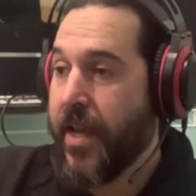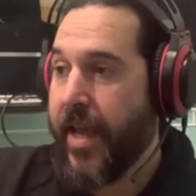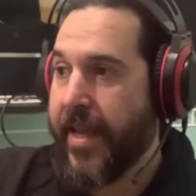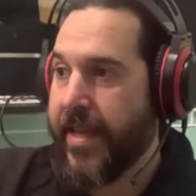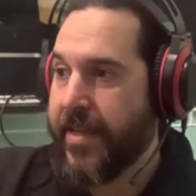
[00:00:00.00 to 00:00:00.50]

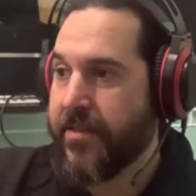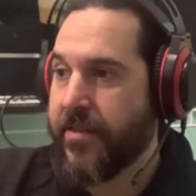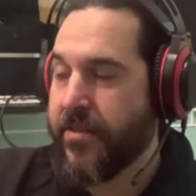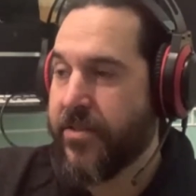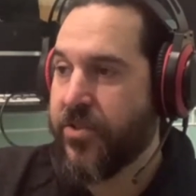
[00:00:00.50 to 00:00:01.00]

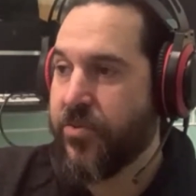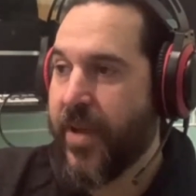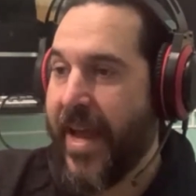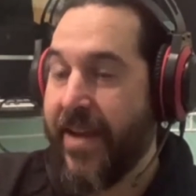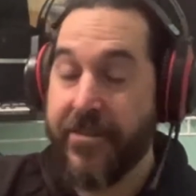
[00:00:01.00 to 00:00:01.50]
and
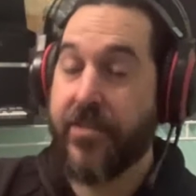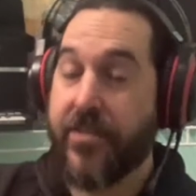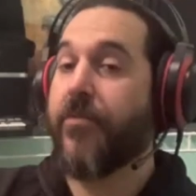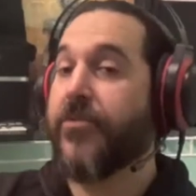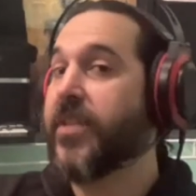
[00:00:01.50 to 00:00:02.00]
to have this
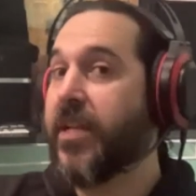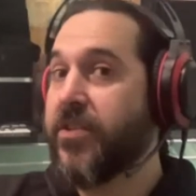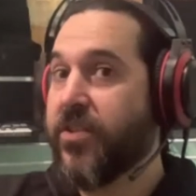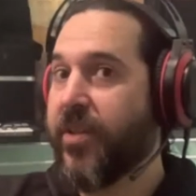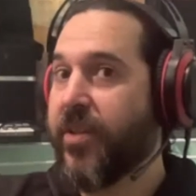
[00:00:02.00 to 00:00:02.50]

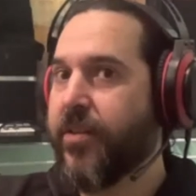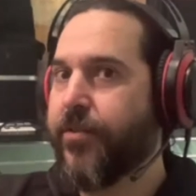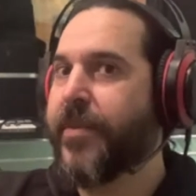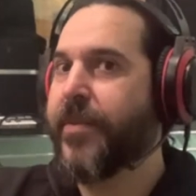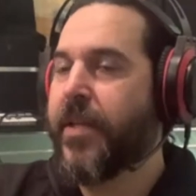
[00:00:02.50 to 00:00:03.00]
conversation with you.